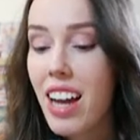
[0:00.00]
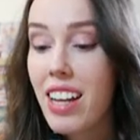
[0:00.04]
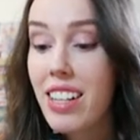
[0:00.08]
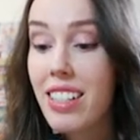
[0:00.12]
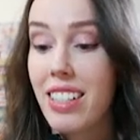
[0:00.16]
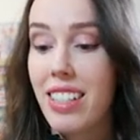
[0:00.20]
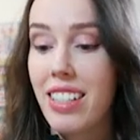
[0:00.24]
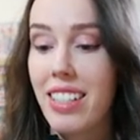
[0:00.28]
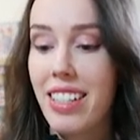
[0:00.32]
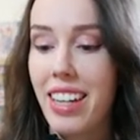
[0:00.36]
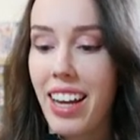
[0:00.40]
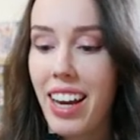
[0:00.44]

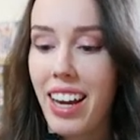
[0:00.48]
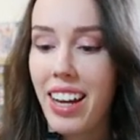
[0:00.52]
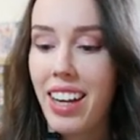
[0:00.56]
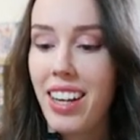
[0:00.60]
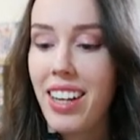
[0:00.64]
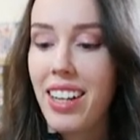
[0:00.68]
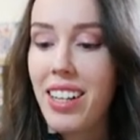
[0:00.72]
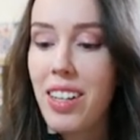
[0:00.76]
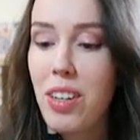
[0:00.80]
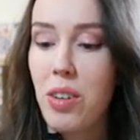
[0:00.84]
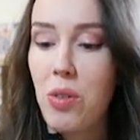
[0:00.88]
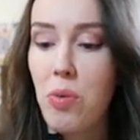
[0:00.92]

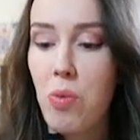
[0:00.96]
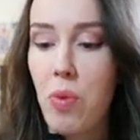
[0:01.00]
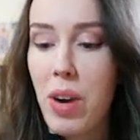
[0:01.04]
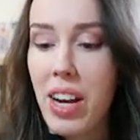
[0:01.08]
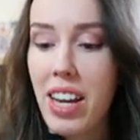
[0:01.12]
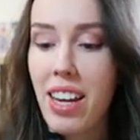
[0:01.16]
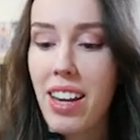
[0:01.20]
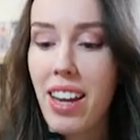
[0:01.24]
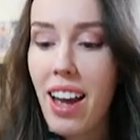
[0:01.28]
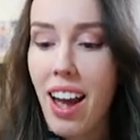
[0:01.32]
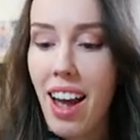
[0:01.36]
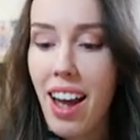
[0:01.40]
Today
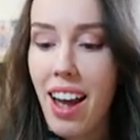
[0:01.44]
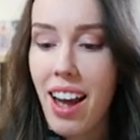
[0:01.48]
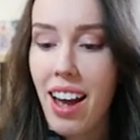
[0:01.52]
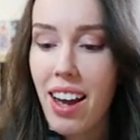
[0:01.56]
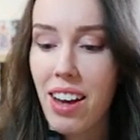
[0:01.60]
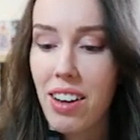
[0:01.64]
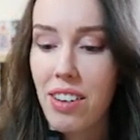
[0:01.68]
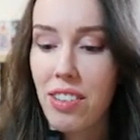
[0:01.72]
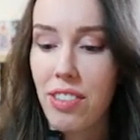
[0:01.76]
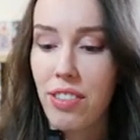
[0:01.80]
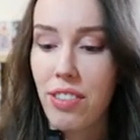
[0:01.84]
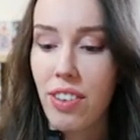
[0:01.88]
we
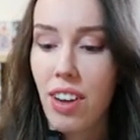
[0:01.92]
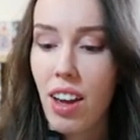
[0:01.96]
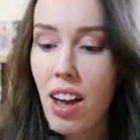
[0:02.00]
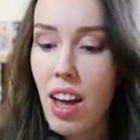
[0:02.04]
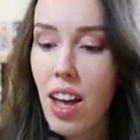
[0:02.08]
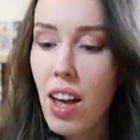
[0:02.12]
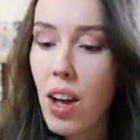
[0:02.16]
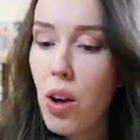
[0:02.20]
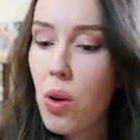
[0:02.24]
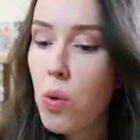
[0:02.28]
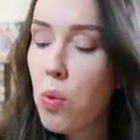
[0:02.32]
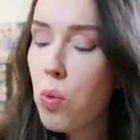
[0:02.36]
have
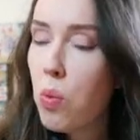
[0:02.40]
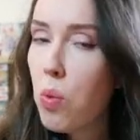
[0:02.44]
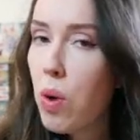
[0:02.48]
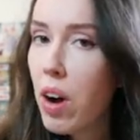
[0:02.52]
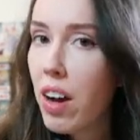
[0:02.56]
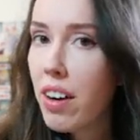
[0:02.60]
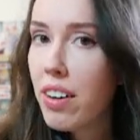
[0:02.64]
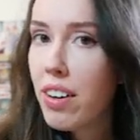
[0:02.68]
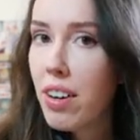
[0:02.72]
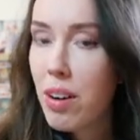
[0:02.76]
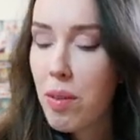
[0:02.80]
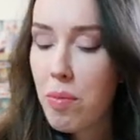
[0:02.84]

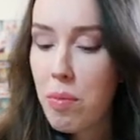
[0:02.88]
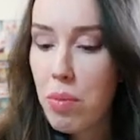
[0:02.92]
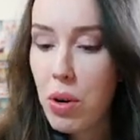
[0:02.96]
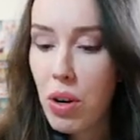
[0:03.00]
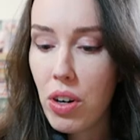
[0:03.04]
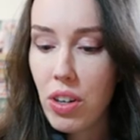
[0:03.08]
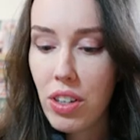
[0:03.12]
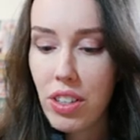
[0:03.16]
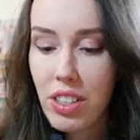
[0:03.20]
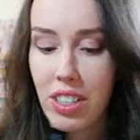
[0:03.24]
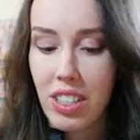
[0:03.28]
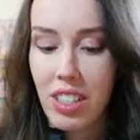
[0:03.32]
one
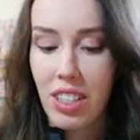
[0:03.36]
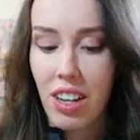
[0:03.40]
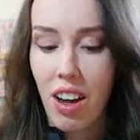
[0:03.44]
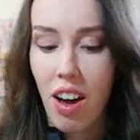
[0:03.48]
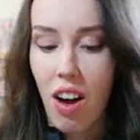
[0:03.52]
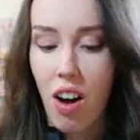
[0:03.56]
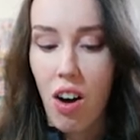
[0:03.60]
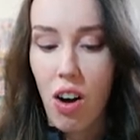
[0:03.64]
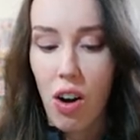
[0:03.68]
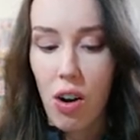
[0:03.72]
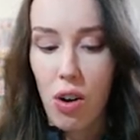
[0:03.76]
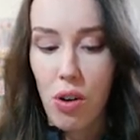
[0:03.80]
box
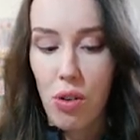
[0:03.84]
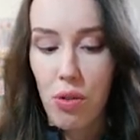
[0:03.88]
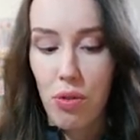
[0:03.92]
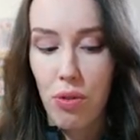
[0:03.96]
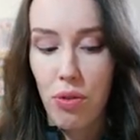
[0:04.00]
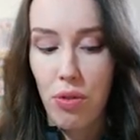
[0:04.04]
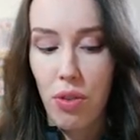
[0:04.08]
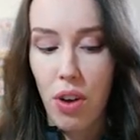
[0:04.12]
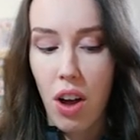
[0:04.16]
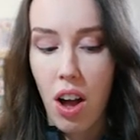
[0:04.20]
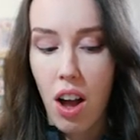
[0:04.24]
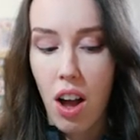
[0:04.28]

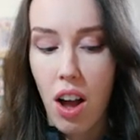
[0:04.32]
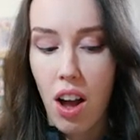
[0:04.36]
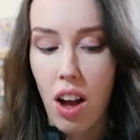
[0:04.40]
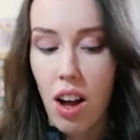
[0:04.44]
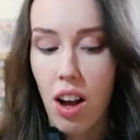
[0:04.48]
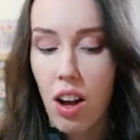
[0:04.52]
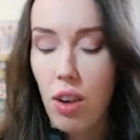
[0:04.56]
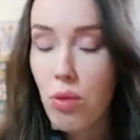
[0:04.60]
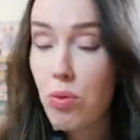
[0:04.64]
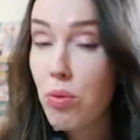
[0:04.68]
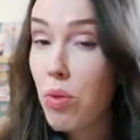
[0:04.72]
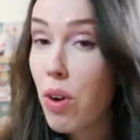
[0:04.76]
of
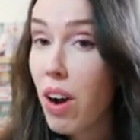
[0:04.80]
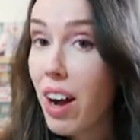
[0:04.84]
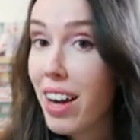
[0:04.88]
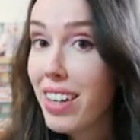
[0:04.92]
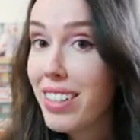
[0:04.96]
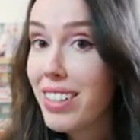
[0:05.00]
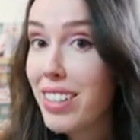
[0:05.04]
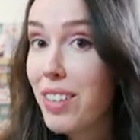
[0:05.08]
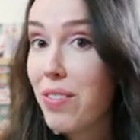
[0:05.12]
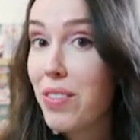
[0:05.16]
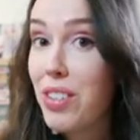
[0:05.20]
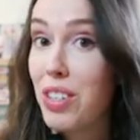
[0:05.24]

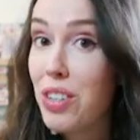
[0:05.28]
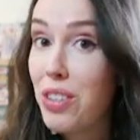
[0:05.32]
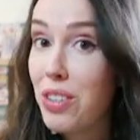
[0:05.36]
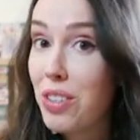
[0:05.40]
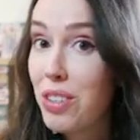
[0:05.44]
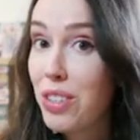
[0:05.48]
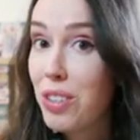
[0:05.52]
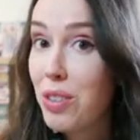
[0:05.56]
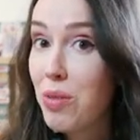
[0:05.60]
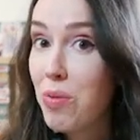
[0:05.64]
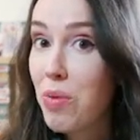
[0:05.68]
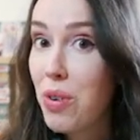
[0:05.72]
Rise of the
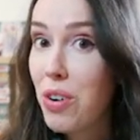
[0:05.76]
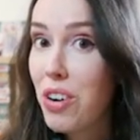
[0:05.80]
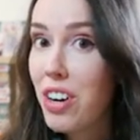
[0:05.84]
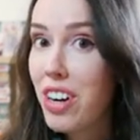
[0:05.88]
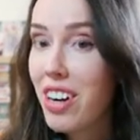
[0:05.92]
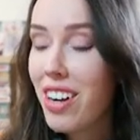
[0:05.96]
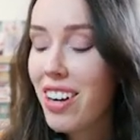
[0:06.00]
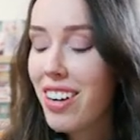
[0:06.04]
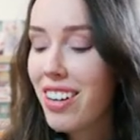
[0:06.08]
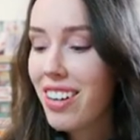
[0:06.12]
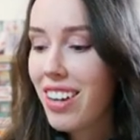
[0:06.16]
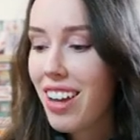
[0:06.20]
Unison
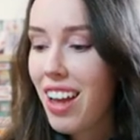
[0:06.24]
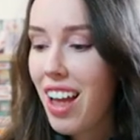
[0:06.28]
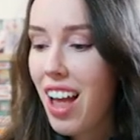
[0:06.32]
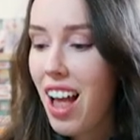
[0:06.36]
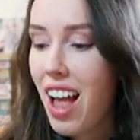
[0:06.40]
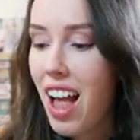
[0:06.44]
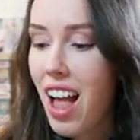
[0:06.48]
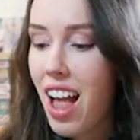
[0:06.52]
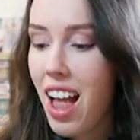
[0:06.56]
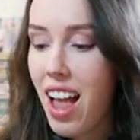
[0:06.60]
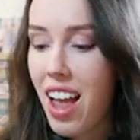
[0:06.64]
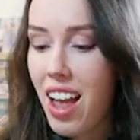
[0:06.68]
Warrior
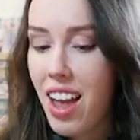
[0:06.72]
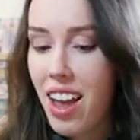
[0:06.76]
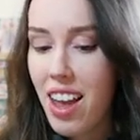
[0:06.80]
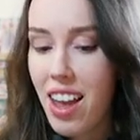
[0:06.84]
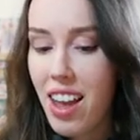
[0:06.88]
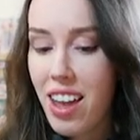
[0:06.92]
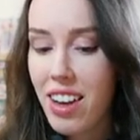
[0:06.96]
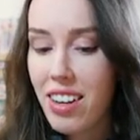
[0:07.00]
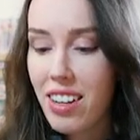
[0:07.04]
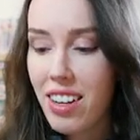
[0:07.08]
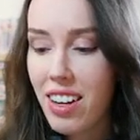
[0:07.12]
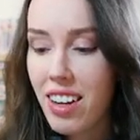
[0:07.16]

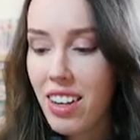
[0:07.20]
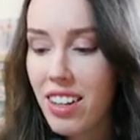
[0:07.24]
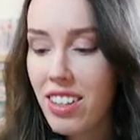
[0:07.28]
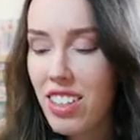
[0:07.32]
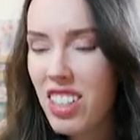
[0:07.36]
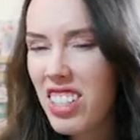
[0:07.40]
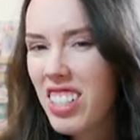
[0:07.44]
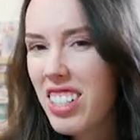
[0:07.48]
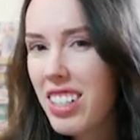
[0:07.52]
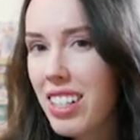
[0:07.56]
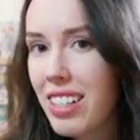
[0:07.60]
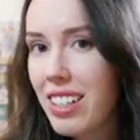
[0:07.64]
and
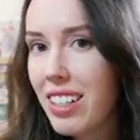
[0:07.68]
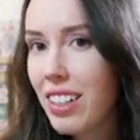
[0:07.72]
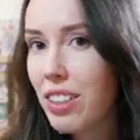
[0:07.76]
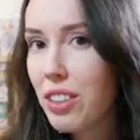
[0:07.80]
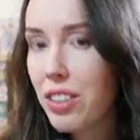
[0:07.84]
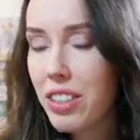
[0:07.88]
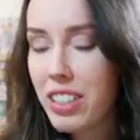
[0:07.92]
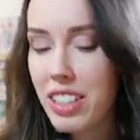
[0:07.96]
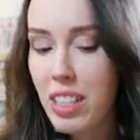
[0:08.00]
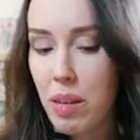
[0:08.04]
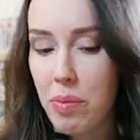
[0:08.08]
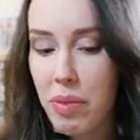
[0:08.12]
just as a
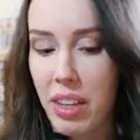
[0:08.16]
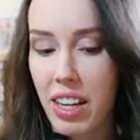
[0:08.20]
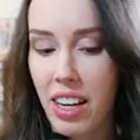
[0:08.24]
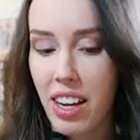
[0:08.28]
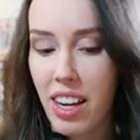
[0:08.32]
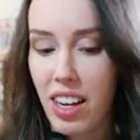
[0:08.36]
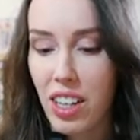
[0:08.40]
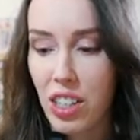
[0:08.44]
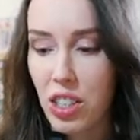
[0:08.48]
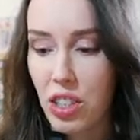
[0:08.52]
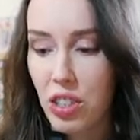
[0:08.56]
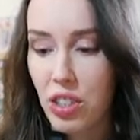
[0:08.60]
little something
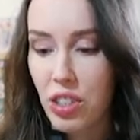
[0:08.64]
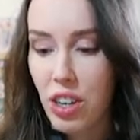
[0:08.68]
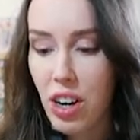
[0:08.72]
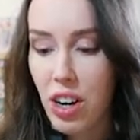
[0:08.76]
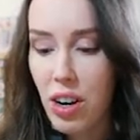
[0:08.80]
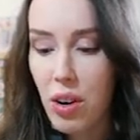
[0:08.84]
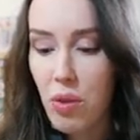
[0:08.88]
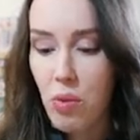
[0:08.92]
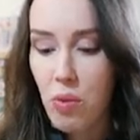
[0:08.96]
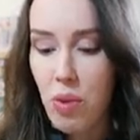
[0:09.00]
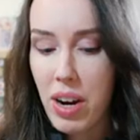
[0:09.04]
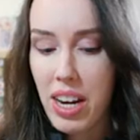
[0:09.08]
extra
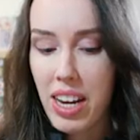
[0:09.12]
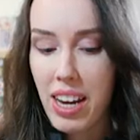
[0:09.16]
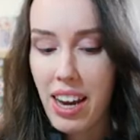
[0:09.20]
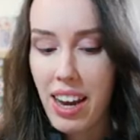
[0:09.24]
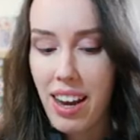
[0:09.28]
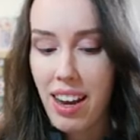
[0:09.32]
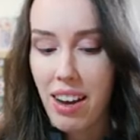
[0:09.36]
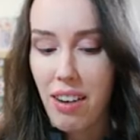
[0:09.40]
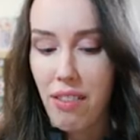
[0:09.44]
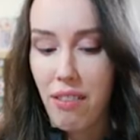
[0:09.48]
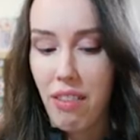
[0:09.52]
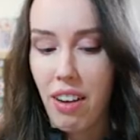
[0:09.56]
we
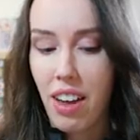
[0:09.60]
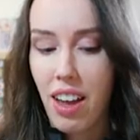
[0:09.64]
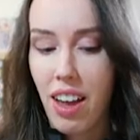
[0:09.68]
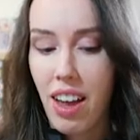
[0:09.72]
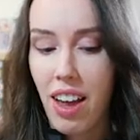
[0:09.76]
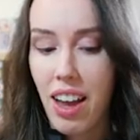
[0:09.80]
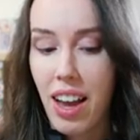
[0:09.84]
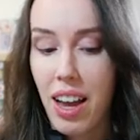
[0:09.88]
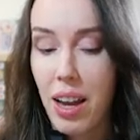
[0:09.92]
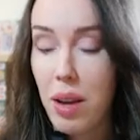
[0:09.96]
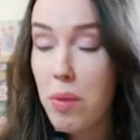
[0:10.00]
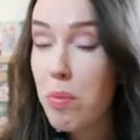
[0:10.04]
have
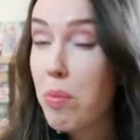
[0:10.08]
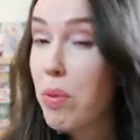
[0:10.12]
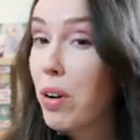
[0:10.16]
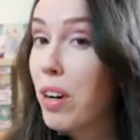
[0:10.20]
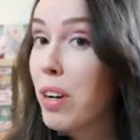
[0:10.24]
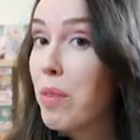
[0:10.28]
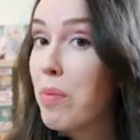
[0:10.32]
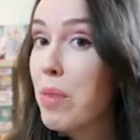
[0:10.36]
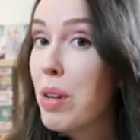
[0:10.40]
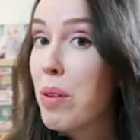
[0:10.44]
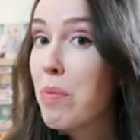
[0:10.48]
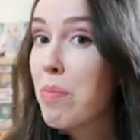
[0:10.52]
a
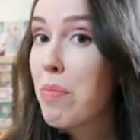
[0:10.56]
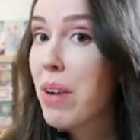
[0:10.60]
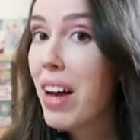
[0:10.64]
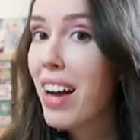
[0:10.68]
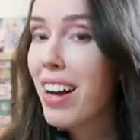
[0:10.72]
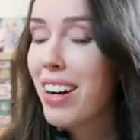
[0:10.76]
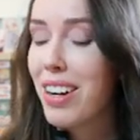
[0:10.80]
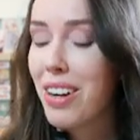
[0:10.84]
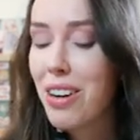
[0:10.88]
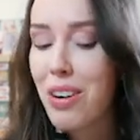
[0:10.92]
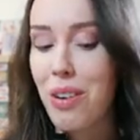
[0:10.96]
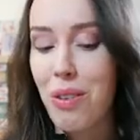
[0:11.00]
premium
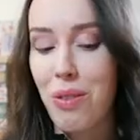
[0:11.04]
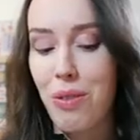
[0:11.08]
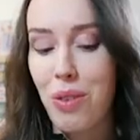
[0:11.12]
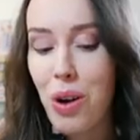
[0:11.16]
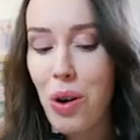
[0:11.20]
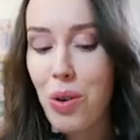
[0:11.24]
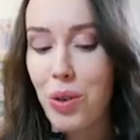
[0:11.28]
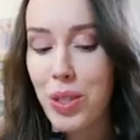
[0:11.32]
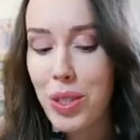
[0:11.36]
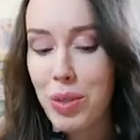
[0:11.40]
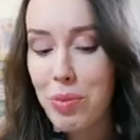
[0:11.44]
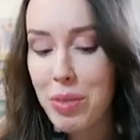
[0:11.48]
pack of
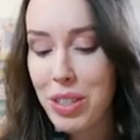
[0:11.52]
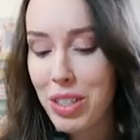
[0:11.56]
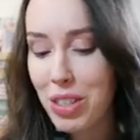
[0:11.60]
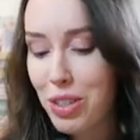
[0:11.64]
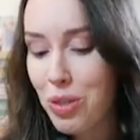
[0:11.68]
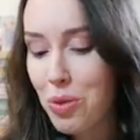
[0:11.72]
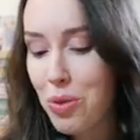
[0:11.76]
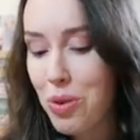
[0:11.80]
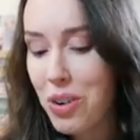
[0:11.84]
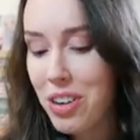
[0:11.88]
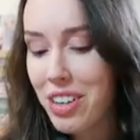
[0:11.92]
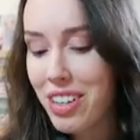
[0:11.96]
Ultimate
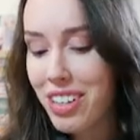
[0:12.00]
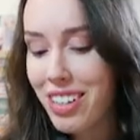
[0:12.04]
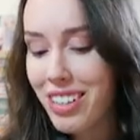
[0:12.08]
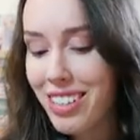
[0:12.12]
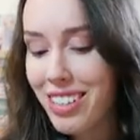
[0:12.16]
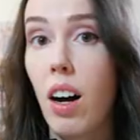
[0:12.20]
Squad.